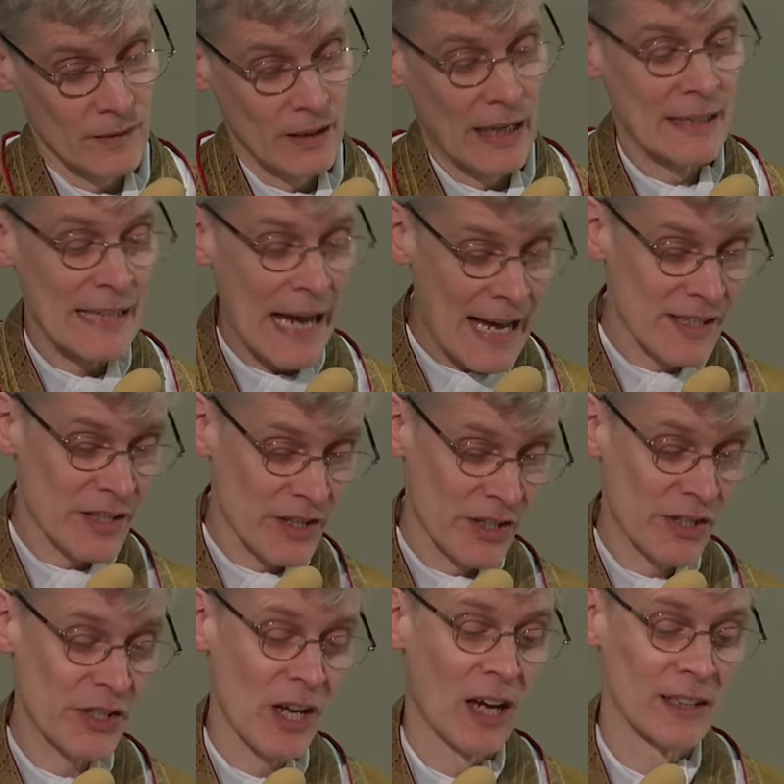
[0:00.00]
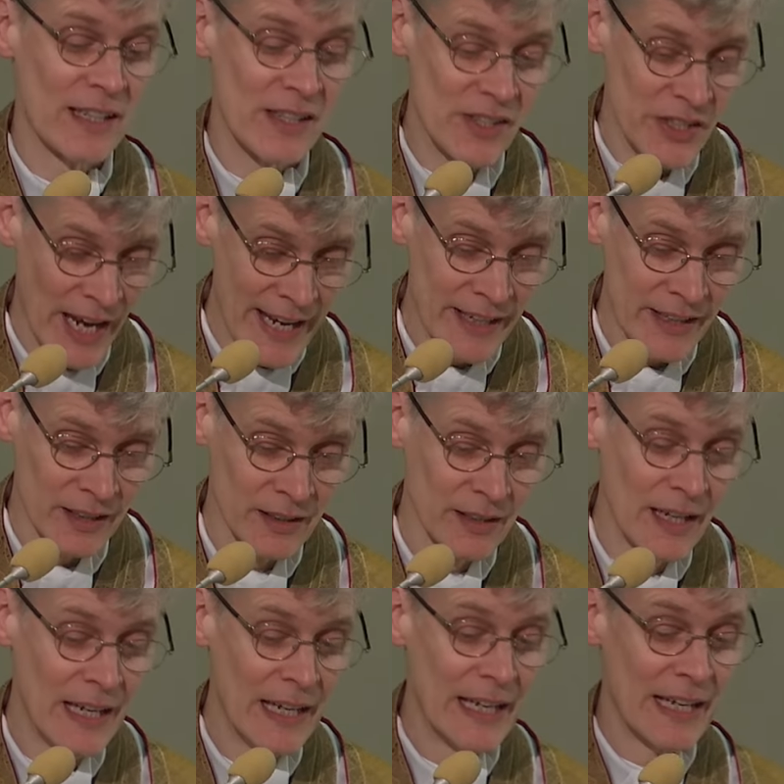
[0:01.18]
And as the Son is taken
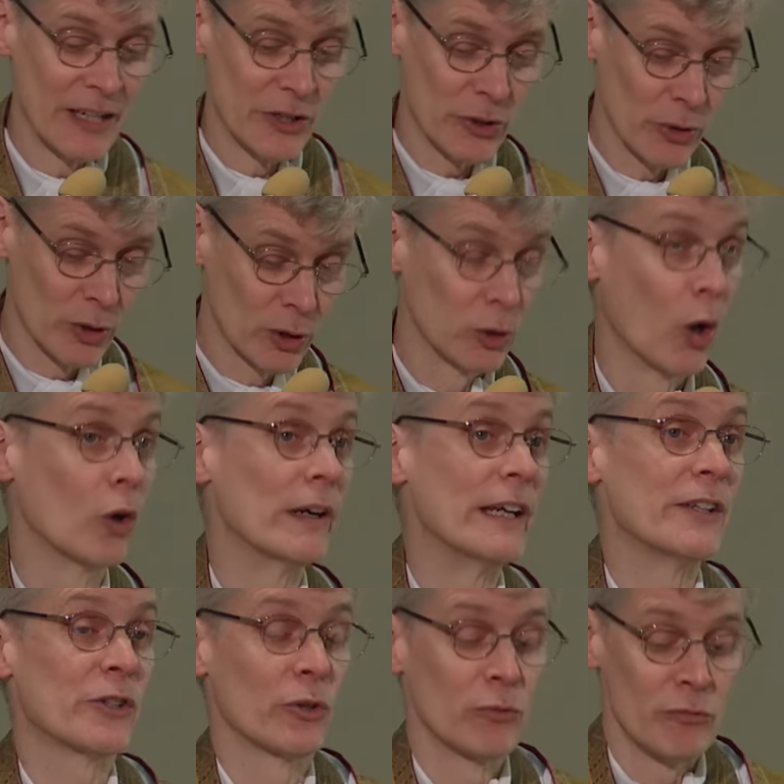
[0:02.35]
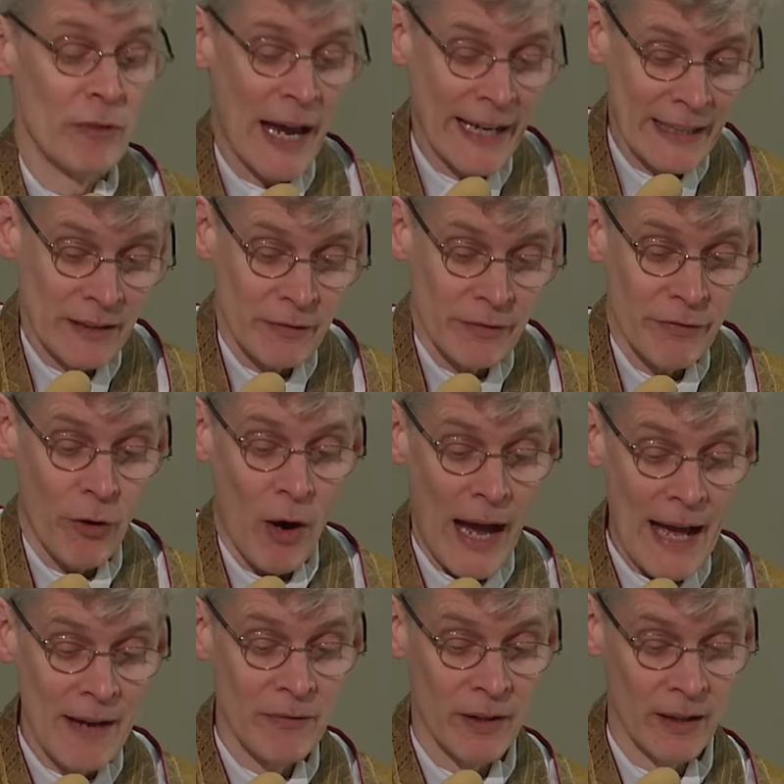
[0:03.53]
into glory to reign
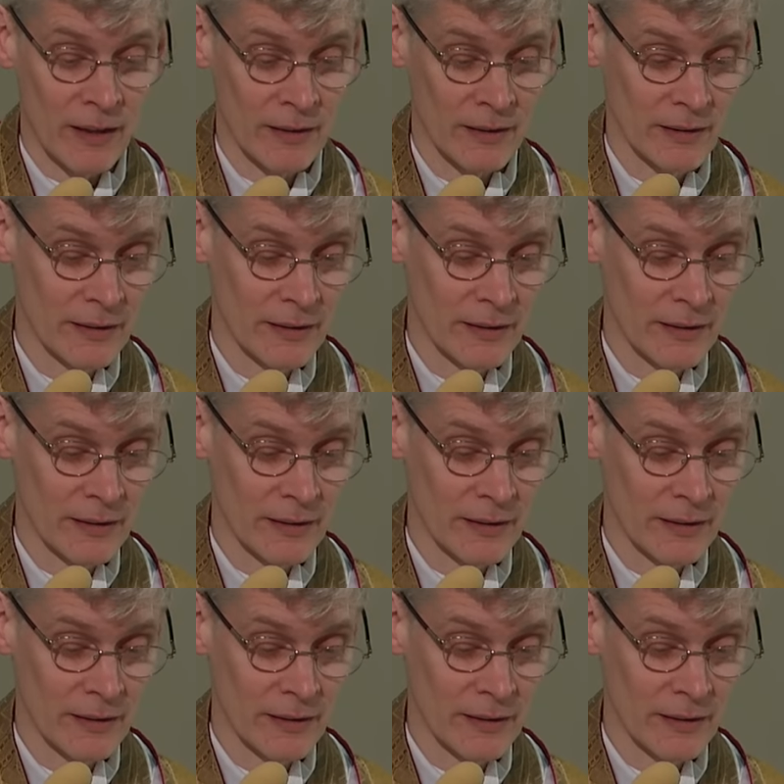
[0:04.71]
forever,